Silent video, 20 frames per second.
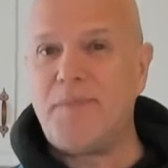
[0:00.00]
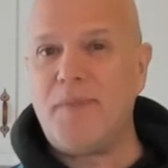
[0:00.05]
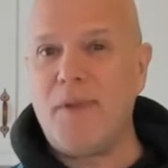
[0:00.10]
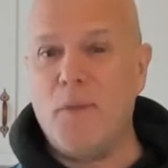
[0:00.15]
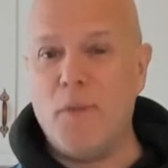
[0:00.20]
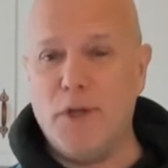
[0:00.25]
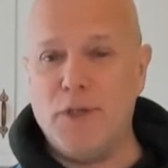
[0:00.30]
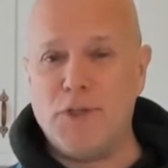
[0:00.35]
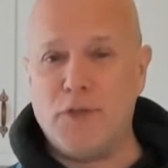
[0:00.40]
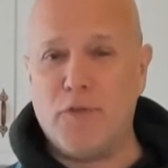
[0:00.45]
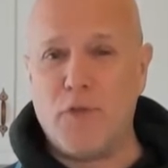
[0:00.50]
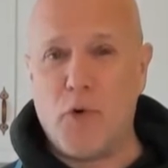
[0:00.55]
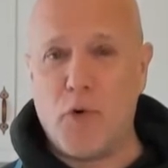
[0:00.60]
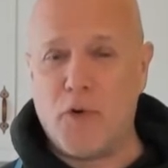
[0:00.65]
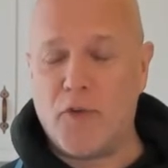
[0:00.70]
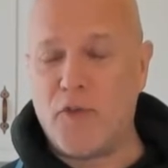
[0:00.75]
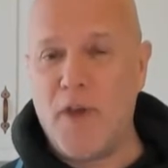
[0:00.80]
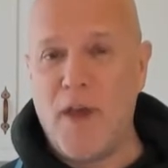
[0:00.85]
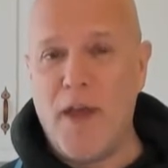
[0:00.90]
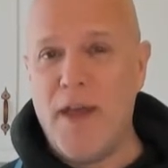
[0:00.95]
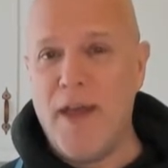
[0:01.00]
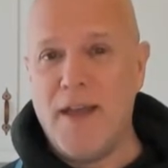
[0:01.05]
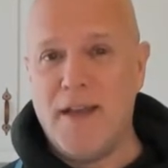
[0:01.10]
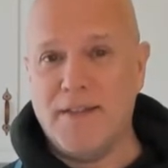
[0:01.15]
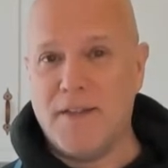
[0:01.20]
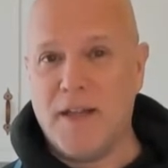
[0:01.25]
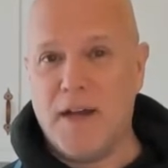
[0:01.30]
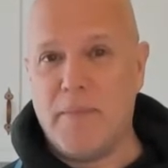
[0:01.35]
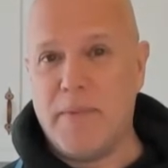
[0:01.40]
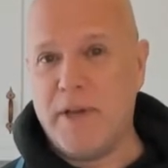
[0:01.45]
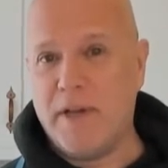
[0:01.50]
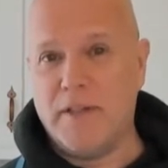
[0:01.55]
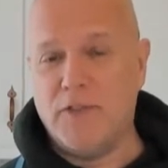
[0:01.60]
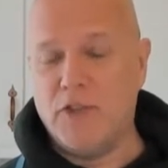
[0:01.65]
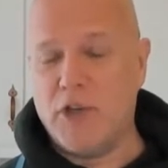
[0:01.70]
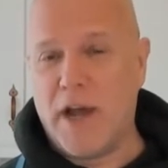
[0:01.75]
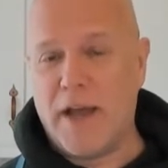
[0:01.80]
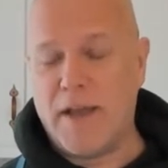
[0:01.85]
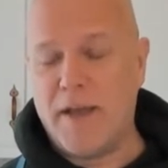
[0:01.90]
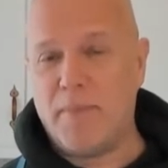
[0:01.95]
which of course is going to be a
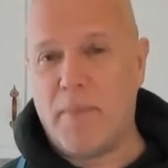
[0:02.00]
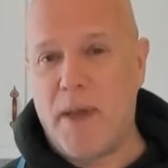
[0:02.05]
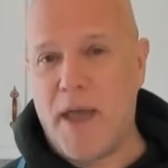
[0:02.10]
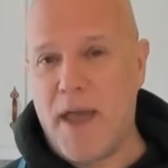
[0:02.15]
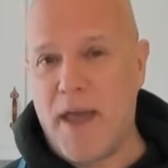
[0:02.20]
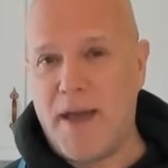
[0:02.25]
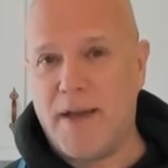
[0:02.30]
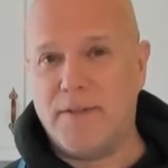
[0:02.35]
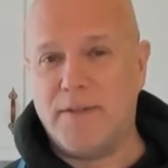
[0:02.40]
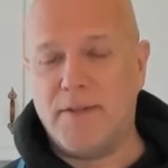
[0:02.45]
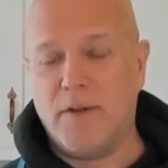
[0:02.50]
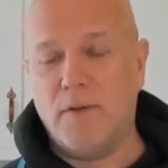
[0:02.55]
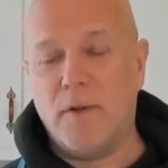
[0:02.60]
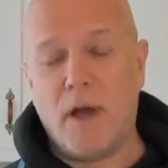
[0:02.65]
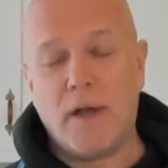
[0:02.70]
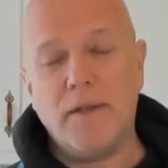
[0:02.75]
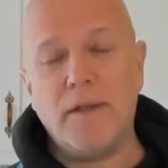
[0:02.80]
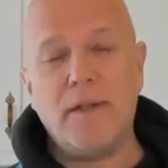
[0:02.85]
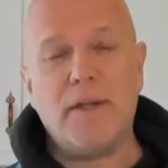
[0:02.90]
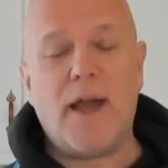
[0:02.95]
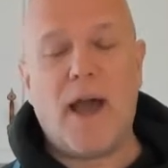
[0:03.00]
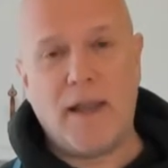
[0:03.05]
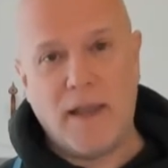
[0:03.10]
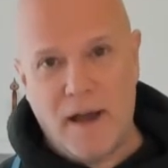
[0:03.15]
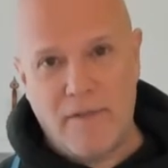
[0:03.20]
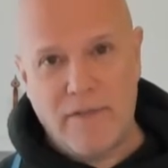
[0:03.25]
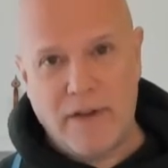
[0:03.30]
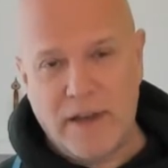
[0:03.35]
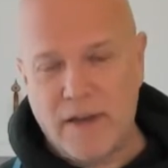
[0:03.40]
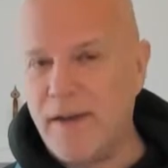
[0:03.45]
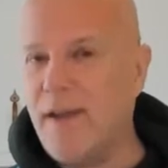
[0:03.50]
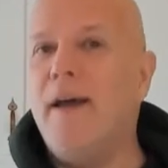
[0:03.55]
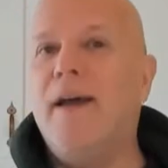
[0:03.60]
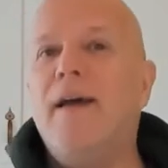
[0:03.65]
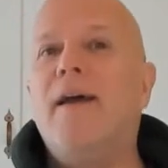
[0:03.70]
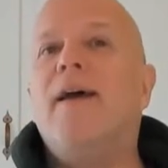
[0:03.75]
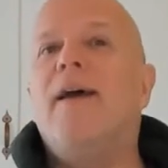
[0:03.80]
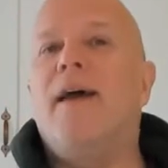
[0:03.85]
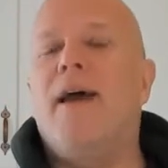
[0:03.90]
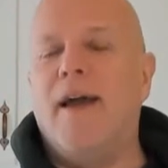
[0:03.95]
giant pan. So luckily I love it
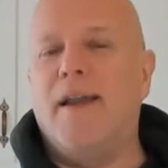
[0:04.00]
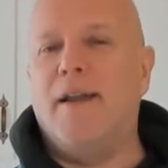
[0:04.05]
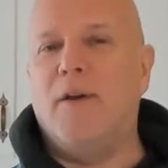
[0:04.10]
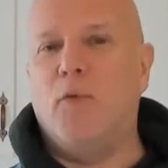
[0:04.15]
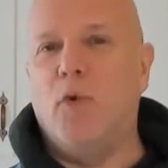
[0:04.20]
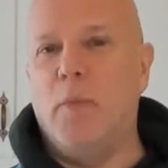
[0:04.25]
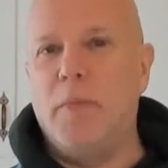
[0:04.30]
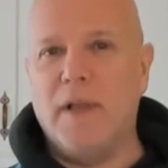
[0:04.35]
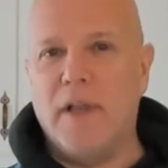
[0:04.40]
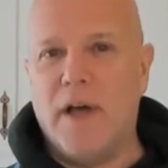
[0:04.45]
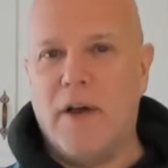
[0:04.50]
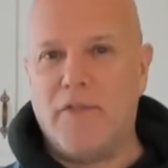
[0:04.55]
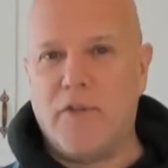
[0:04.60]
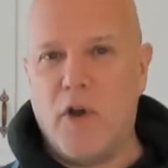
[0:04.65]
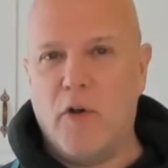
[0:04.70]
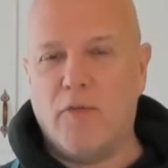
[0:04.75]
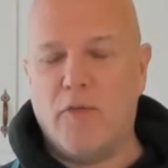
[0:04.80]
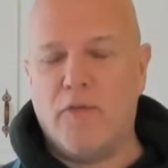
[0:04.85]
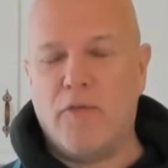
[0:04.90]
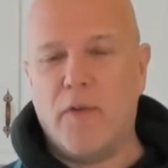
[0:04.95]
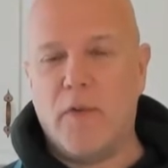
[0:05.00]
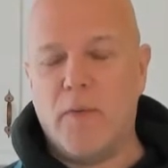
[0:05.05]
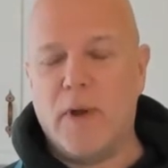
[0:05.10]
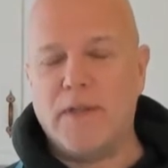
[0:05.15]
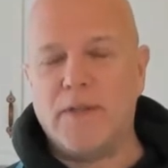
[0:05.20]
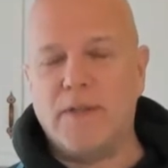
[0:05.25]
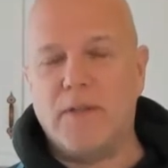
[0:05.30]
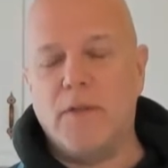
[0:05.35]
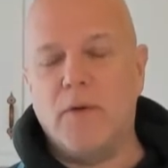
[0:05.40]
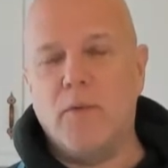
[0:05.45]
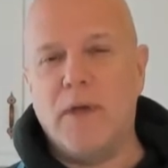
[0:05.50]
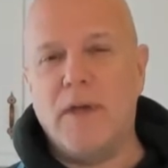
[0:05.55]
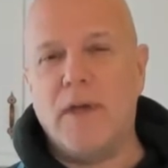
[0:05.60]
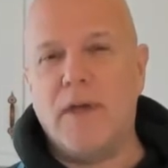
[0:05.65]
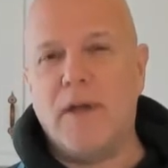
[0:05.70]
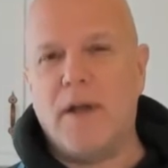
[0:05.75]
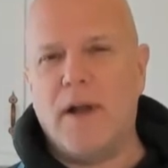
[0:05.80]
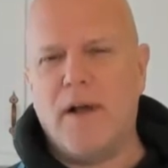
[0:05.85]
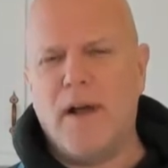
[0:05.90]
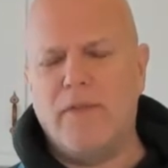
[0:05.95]
and it will be left over for the rest of the
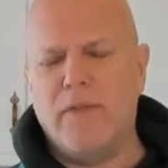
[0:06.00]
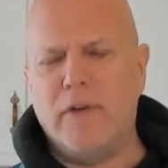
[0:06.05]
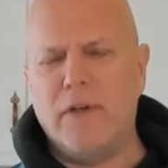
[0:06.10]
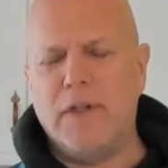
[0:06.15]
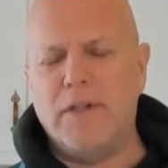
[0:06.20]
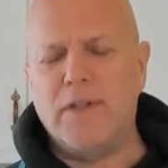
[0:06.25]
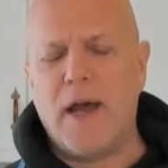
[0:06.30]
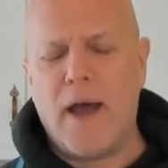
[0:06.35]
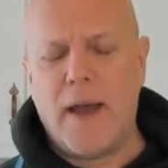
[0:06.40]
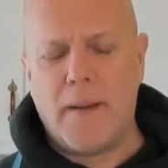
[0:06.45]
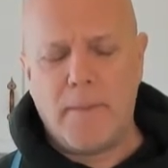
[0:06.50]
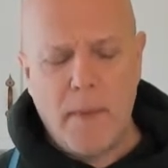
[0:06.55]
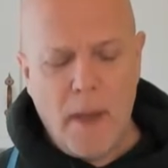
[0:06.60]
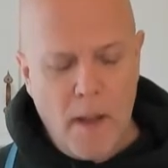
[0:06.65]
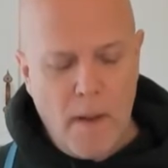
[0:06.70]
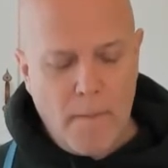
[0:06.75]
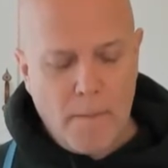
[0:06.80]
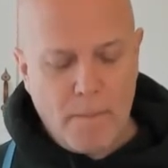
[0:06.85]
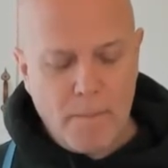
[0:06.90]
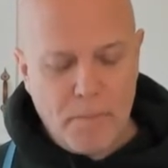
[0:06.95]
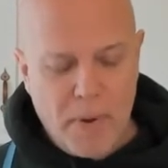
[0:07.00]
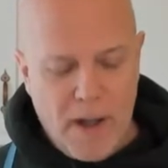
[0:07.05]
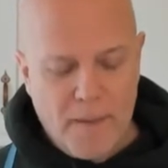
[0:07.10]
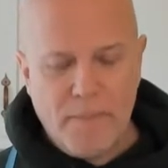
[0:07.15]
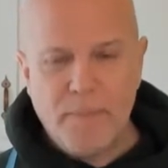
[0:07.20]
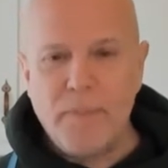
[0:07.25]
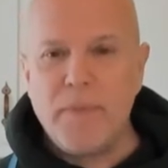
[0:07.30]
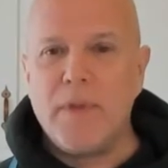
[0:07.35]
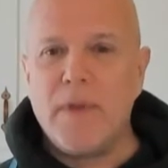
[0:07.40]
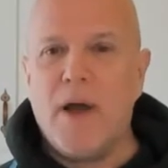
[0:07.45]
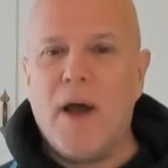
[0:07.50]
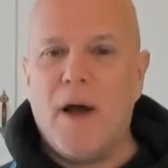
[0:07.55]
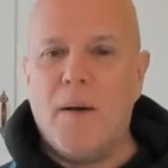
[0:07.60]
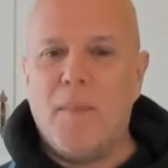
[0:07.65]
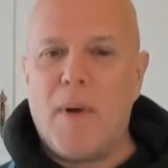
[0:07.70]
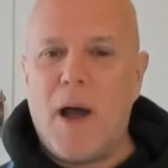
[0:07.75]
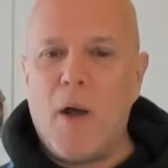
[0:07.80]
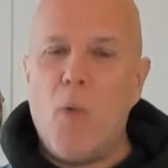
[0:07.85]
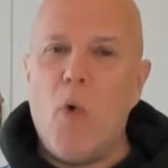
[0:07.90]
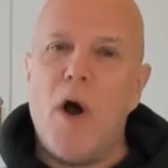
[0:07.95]
week and I'll have a good time. But
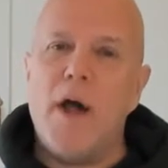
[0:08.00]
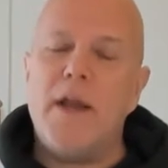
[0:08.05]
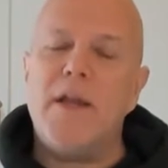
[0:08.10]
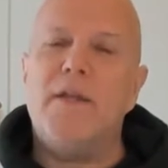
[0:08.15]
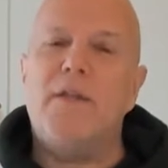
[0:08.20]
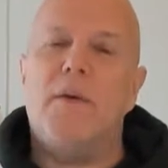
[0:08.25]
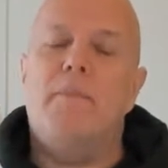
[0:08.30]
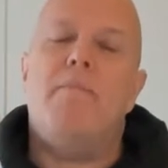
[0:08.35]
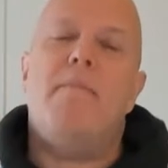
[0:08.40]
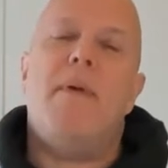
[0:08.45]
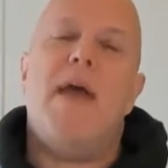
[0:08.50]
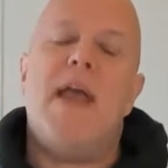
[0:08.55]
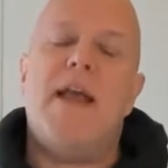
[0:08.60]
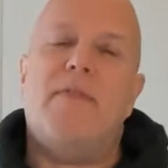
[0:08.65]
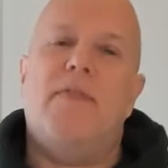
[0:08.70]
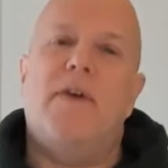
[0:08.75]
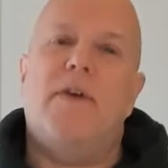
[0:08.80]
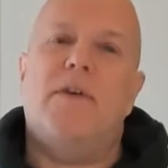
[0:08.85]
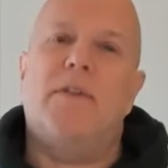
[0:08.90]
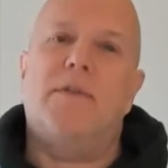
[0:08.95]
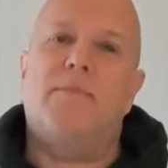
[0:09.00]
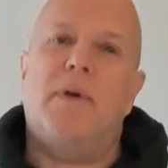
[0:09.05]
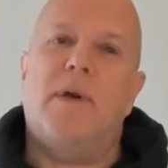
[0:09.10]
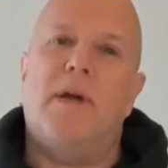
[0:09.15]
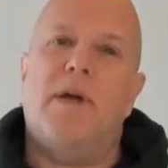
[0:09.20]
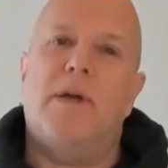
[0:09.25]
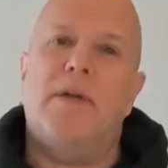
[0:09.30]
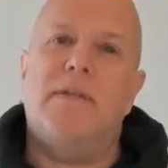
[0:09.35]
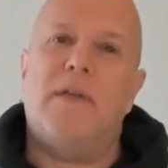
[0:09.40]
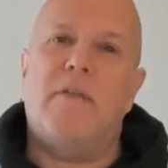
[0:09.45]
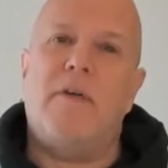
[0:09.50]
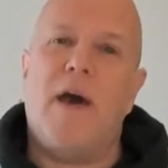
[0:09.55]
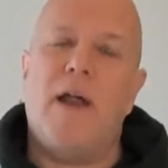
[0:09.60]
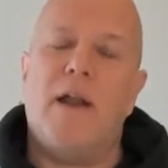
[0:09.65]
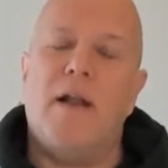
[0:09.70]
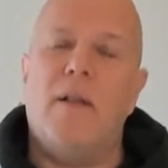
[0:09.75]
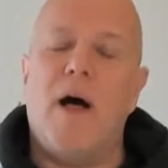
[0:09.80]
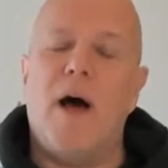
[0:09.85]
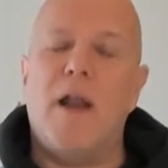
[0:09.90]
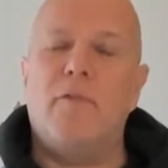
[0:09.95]
I wanted to make this because I've had
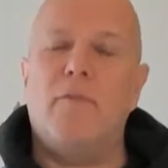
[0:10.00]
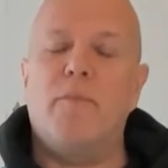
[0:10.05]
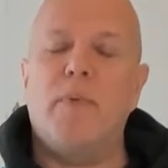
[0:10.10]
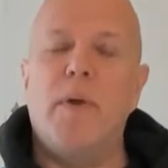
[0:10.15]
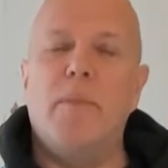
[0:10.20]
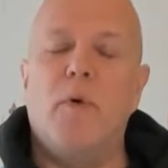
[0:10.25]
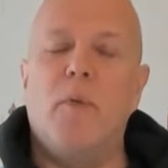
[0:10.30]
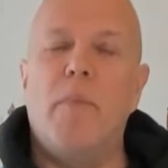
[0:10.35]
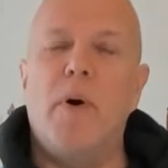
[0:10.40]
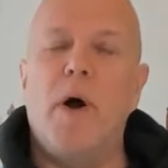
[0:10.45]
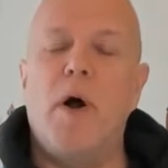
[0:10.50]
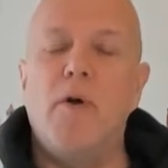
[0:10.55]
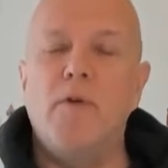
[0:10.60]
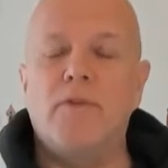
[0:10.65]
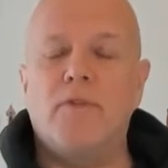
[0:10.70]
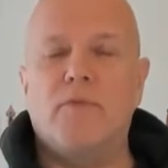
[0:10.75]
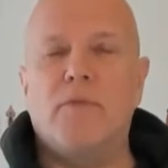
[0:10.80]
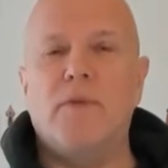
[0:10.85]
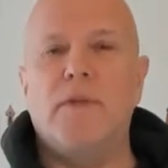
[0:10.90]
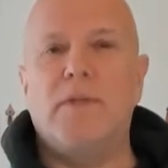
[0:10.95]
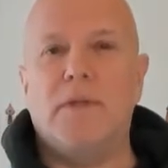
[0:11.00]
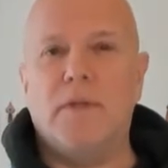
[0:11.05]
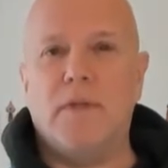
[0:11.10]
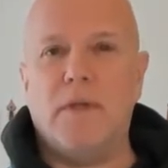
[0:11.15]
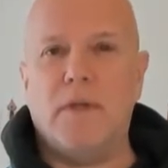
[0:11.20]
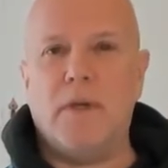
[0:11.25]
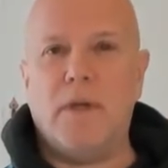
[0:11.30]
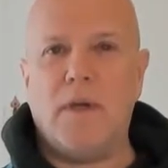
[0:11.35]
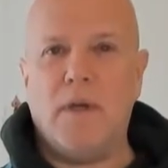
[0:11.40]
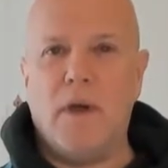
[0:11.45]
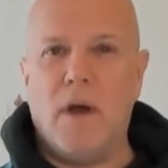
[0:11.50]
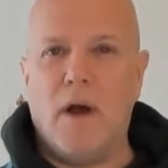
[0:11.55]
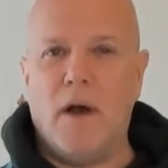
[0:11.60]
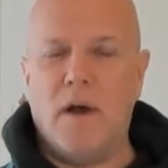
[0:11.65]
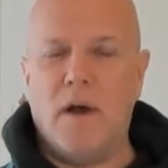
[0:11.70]
a lot of people post recently